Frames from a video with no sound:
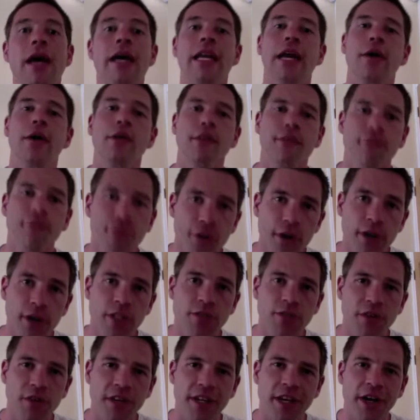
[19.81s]
Now, in the
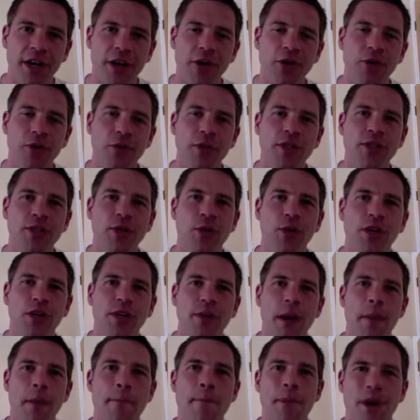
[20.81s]
first video, we talked
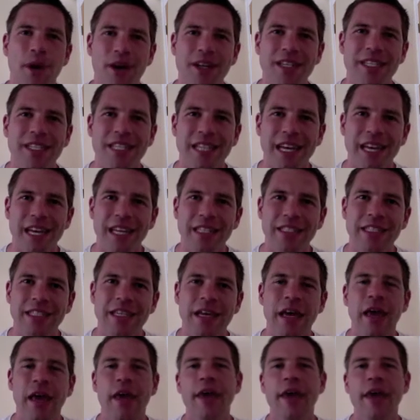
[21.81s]
about mindset